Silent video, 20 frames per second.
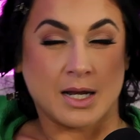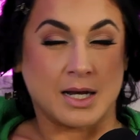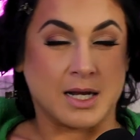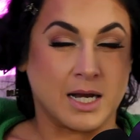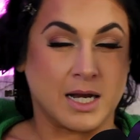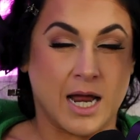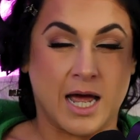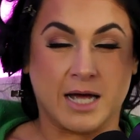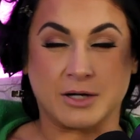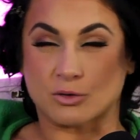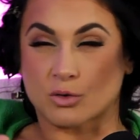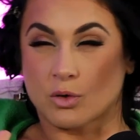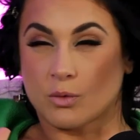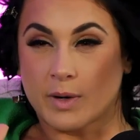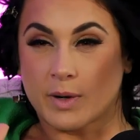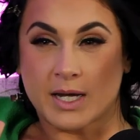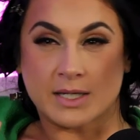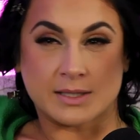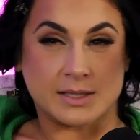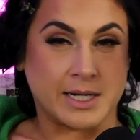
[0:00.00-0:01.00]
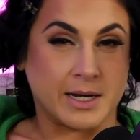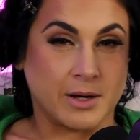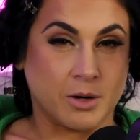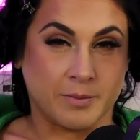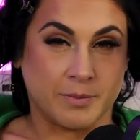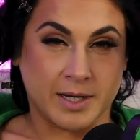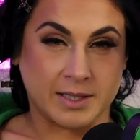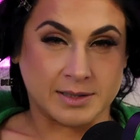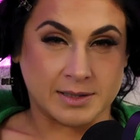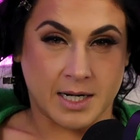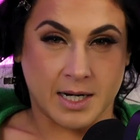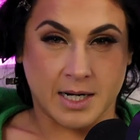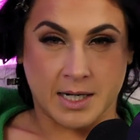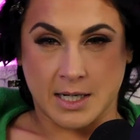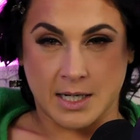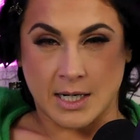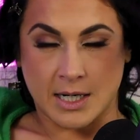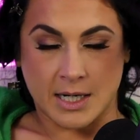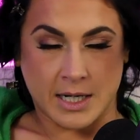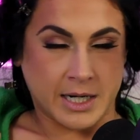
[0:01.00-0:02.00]
natural ways to help
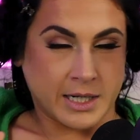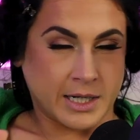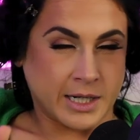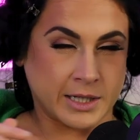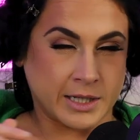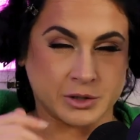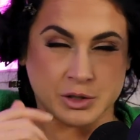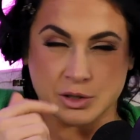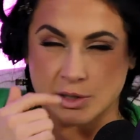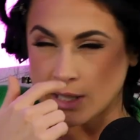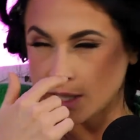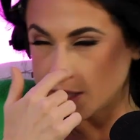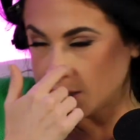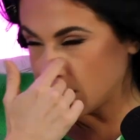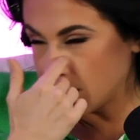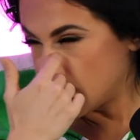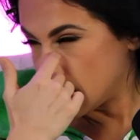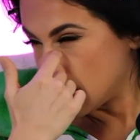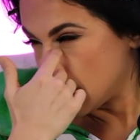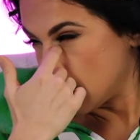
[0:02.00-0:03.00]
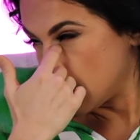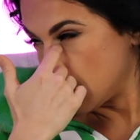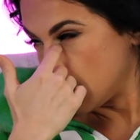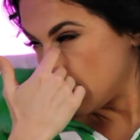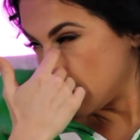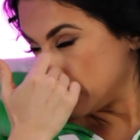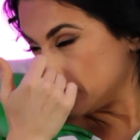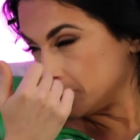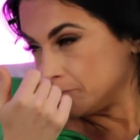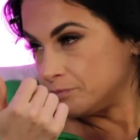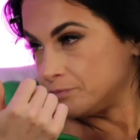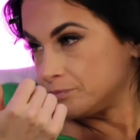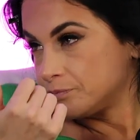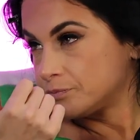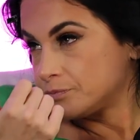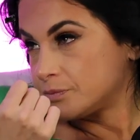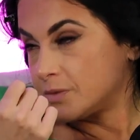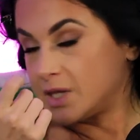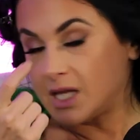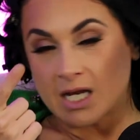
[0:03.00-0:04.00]
anxiety and ADHD.
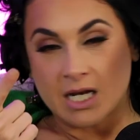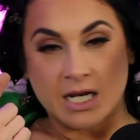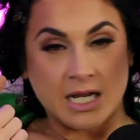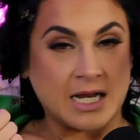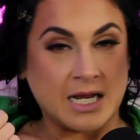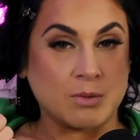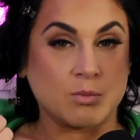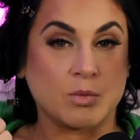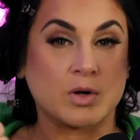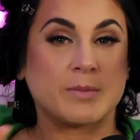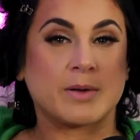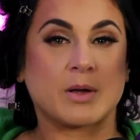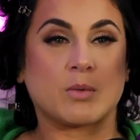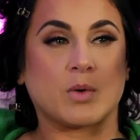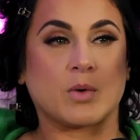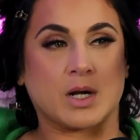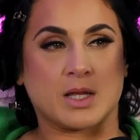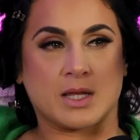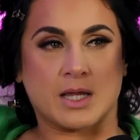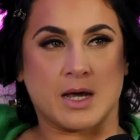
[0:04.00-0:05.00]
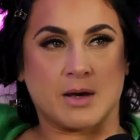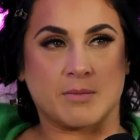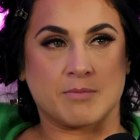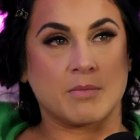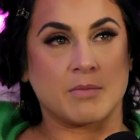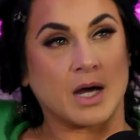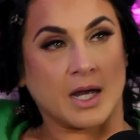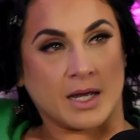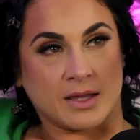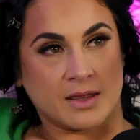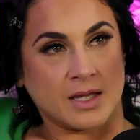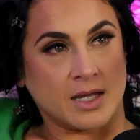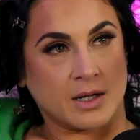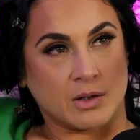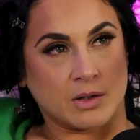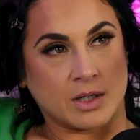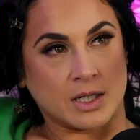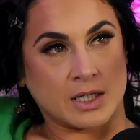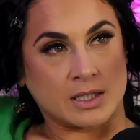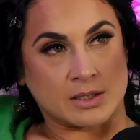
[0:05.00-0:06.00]
Theanine would have been one of them. I think
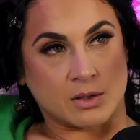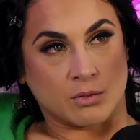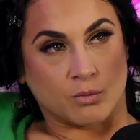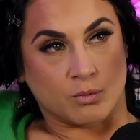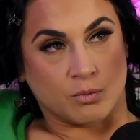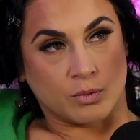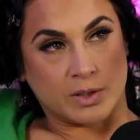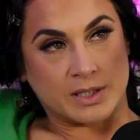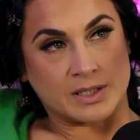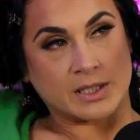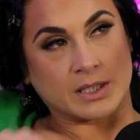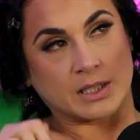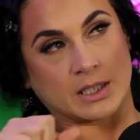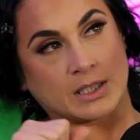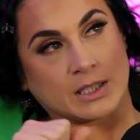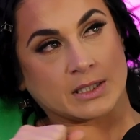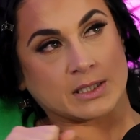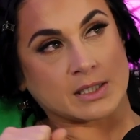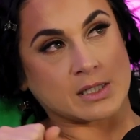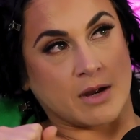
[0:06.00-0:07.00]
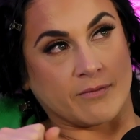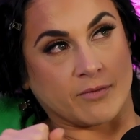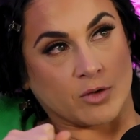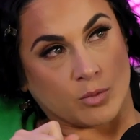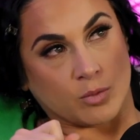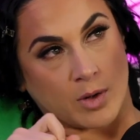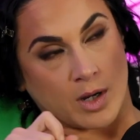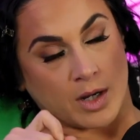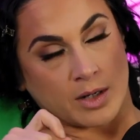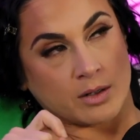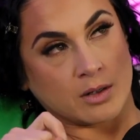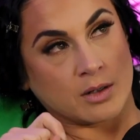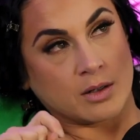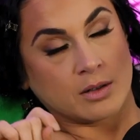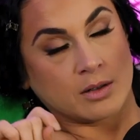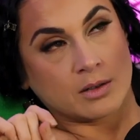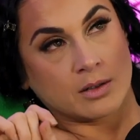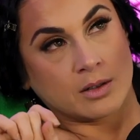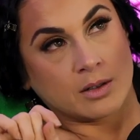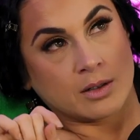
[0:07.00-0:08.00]
is a recently discovered one.
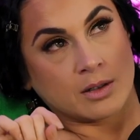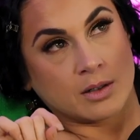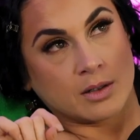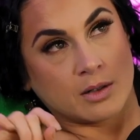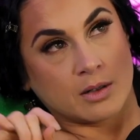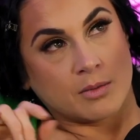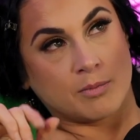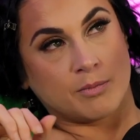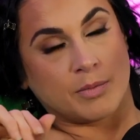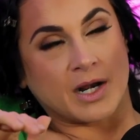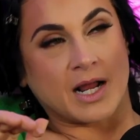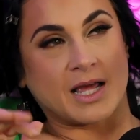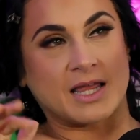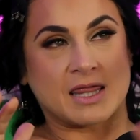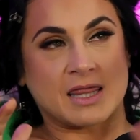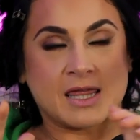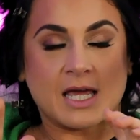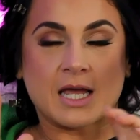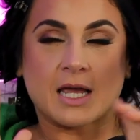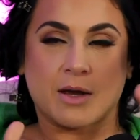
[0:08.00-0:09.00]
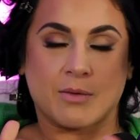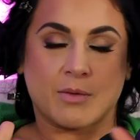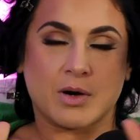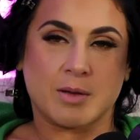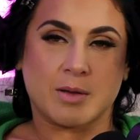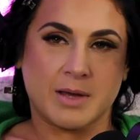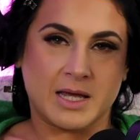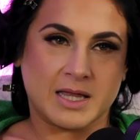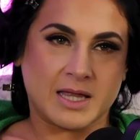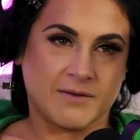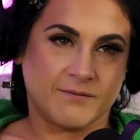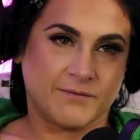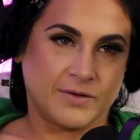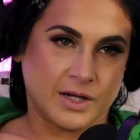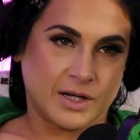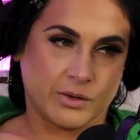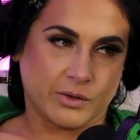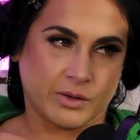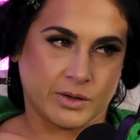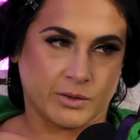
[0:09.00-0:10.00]
But I think I want to make that
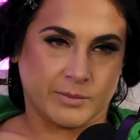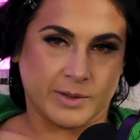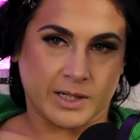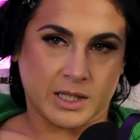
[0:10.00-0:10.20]
video a little bit